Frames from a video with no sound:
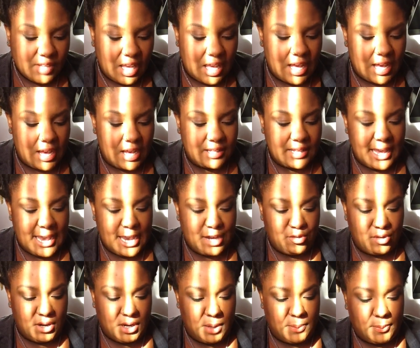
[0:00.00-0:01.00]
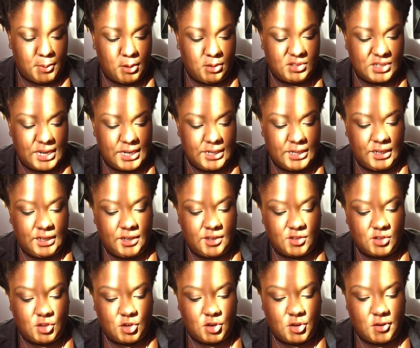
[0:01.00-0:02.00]
The Hadron Approach
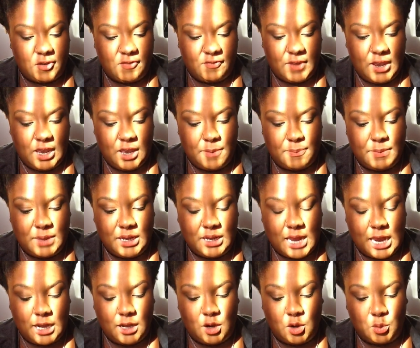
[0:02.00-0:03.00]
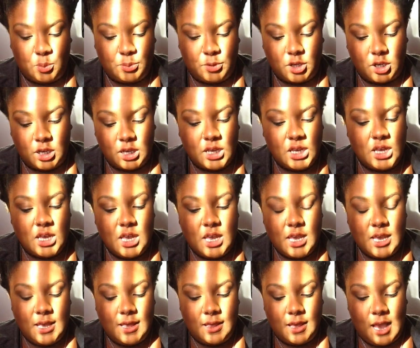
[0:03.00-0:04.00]
Ideas Curveya Midnight Notebook.
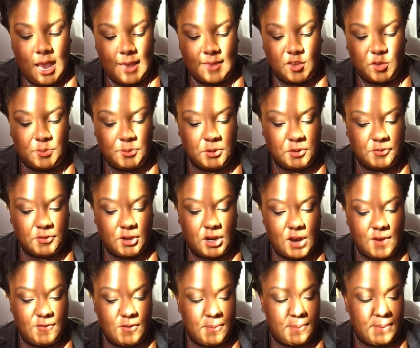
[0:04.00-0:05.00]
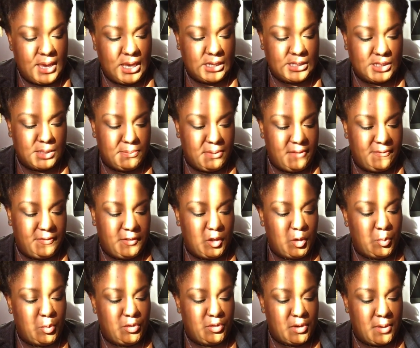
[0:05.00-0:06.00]
This beautiful cover begs to be
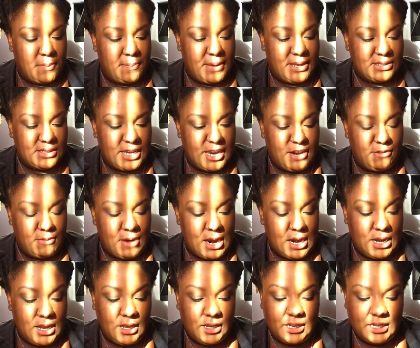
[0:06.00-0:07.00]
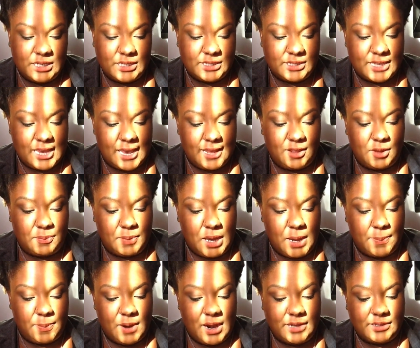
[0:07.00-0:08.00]
filled with your best handwriting. Inside, the
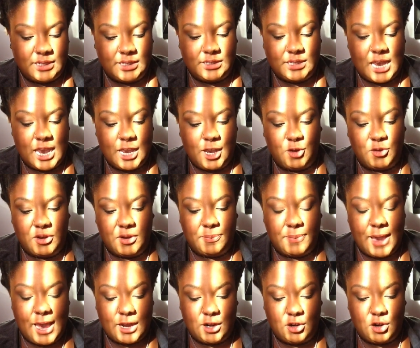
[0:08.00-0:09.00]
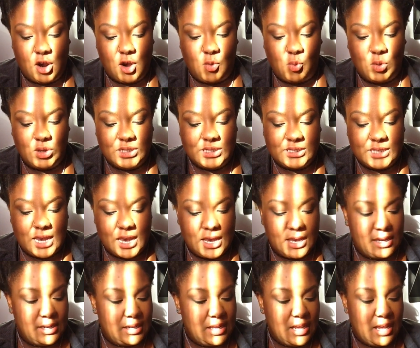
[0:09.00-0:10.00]
paper has a dot grid pattern on one
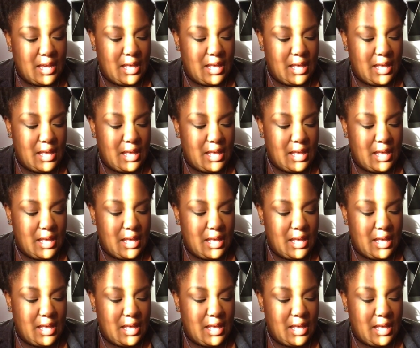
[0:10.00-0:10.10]
side,